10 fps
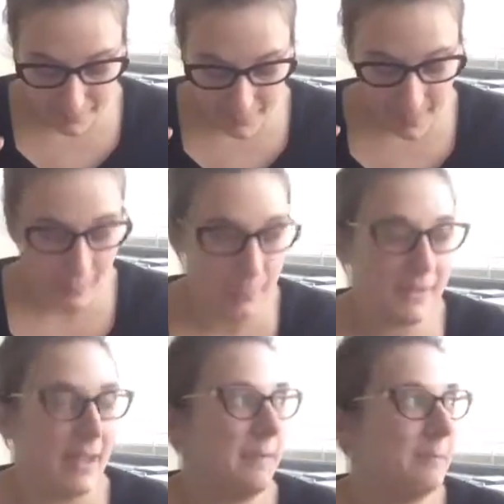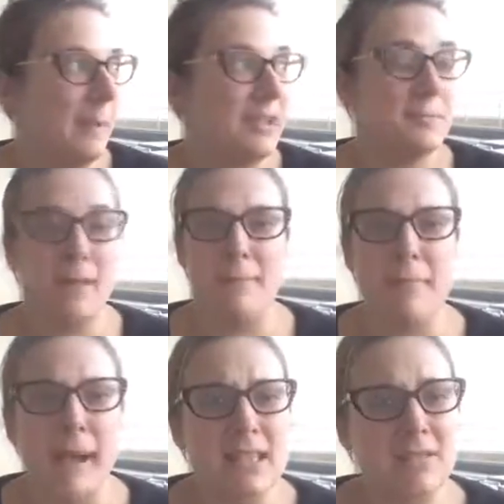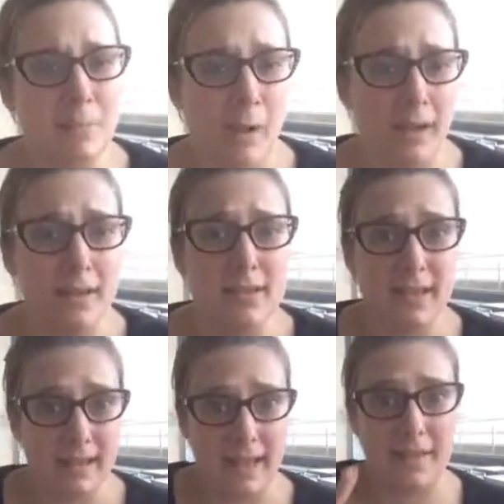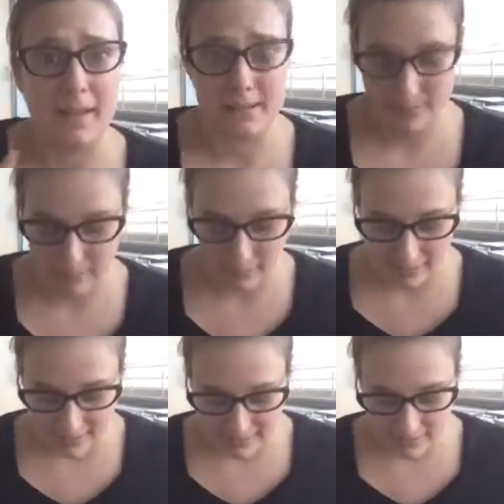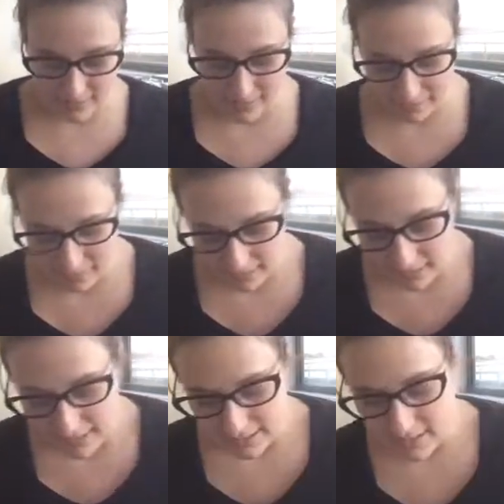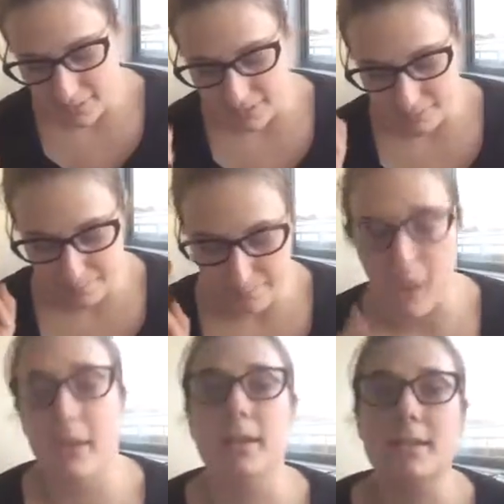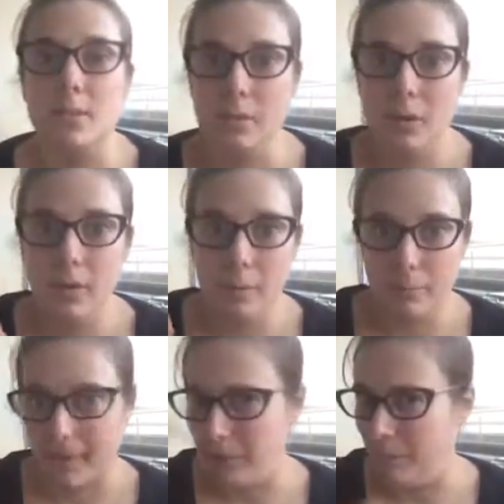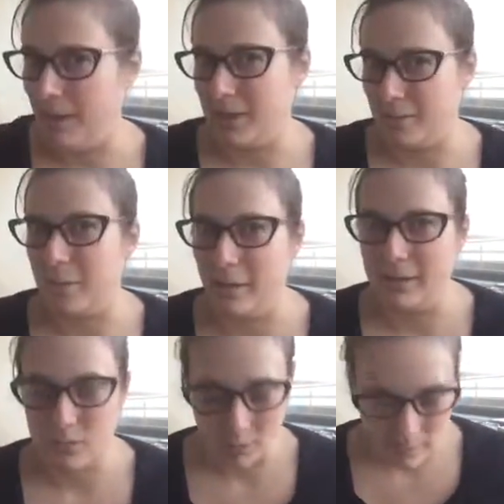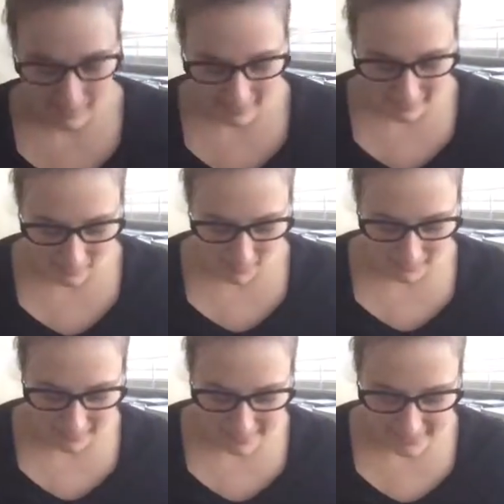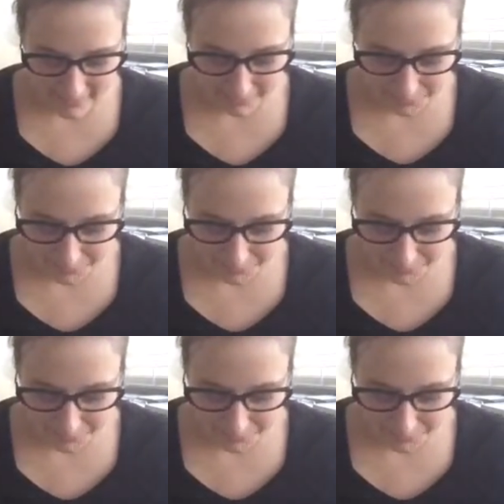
Some of the information may be massively biased, and again that's something we're going to think about in terms of bias, but that might come up. I might talk about that a little bit later.